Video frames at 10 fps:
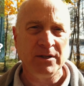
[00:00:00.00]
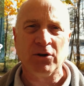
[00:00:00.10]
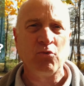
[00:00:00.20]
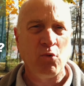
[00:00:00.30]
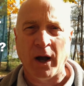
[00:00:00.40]
These
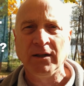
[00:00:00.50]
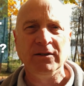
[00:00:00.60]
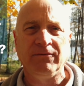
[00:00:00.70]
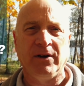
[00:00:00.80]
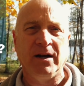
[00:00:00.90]
are
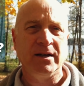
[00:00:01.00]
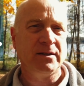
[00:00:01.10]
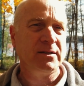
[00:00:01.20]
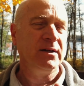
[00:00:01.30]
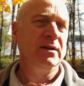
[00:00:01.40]

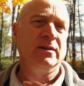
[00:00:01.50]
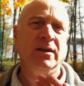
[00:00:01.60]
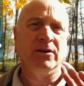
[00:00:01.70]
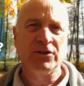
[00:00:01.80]
well-defined, they